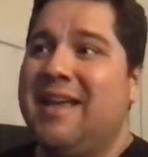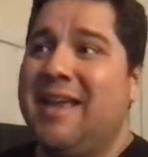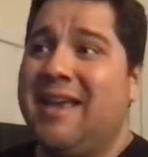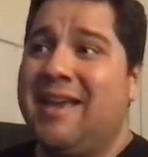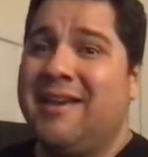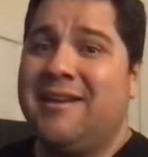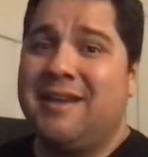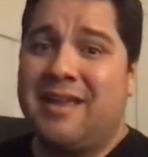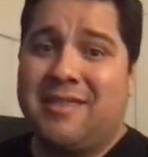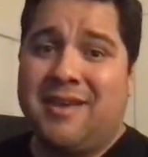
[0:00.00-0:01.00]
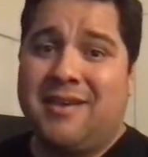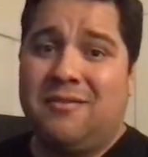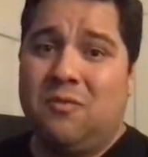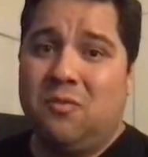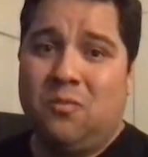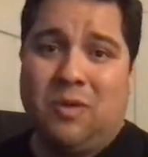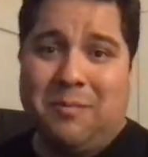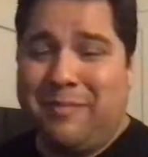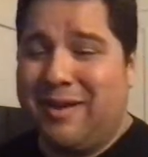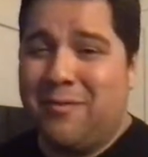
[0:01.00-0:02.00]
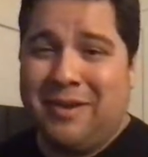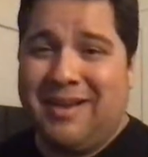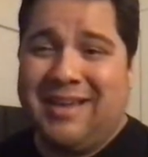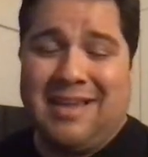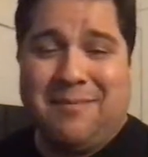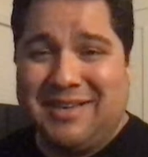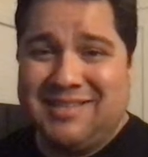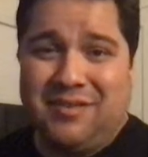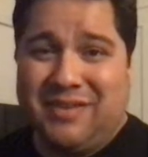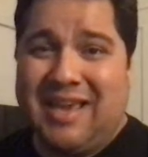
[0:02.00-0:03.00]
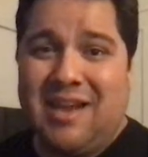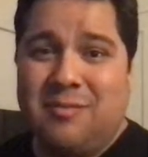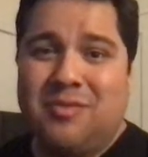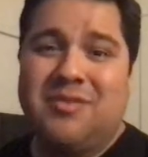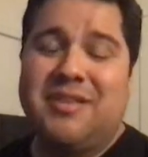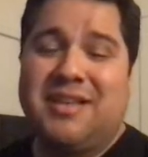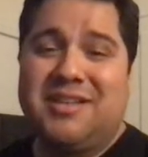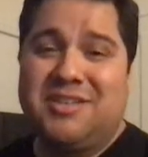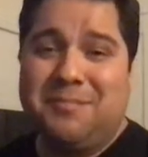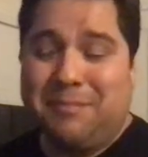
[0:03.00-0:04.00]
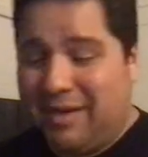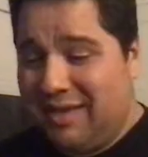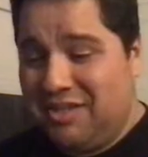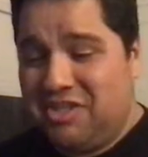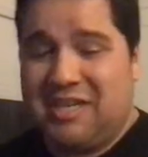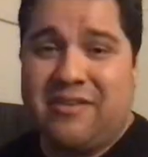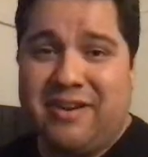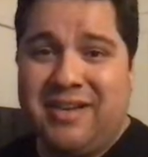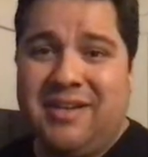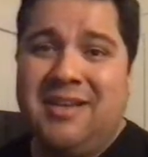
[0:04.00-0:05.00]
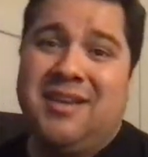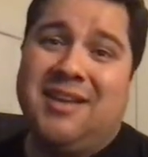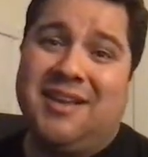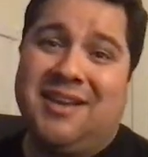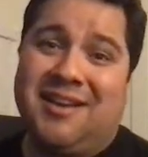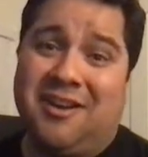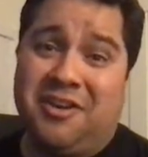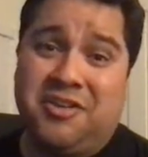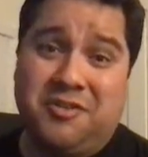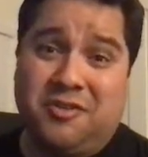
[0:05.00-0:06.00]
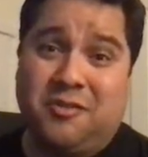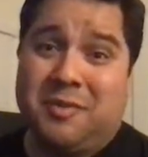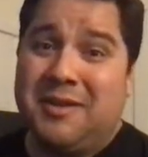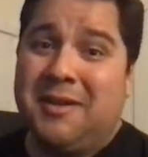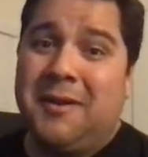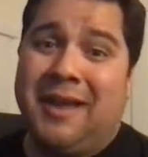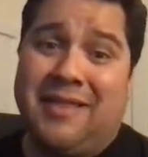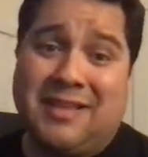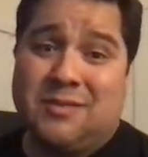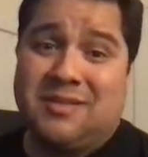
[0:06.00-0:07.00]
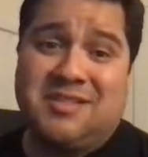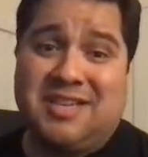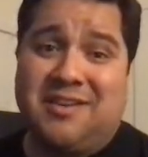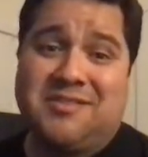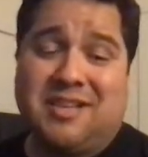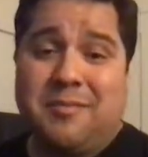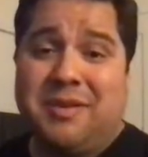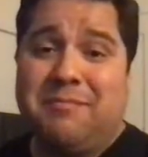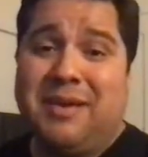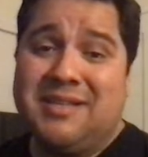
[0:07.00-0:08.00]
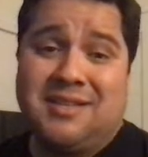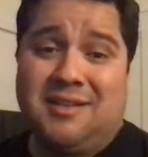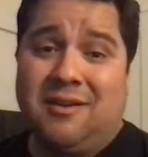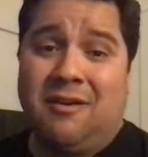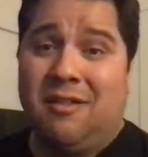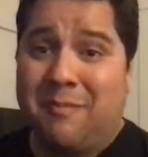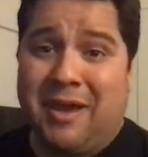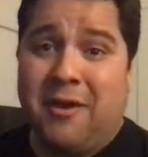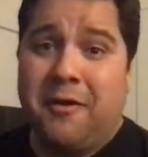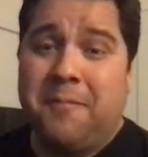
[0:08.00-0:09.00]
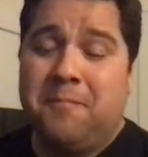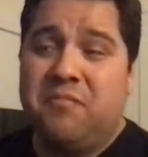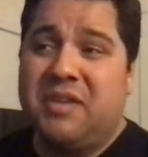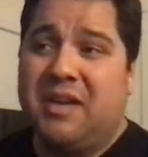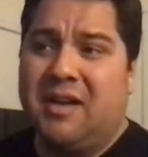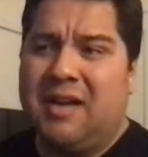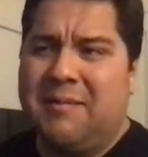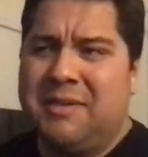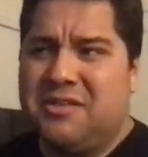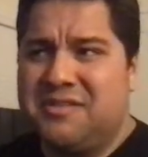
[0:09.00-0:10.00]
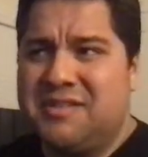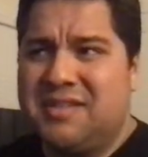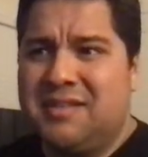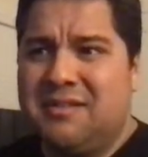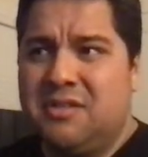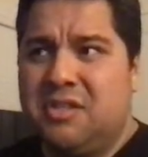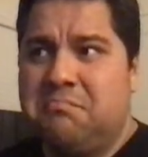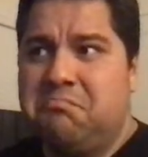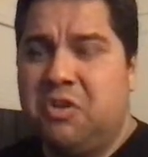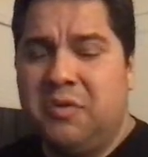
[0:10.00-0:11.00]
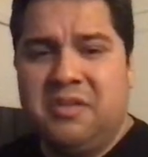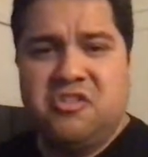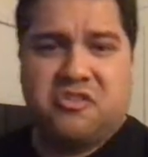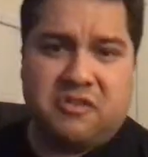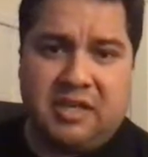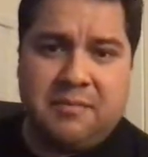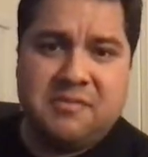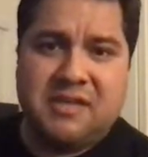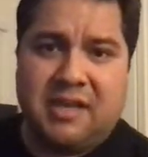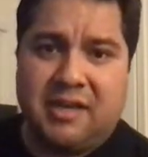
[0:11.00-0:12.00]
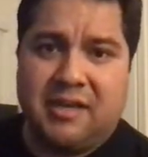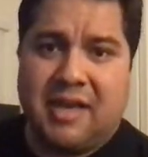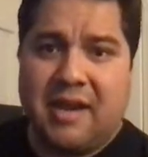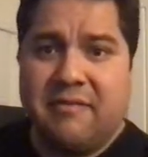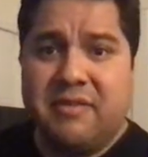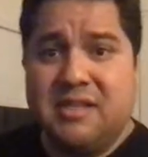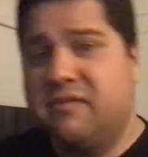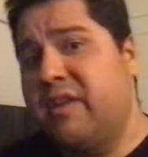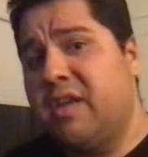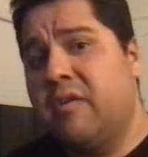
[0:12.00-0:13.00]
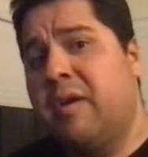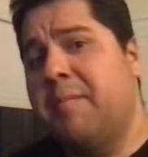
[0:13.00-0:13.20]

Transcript: And I thought, what better way to keep myself accountable than by sharing on YouTube? And that's what this channel is going to be basically all about. I'm interested in doing streams and kind of these video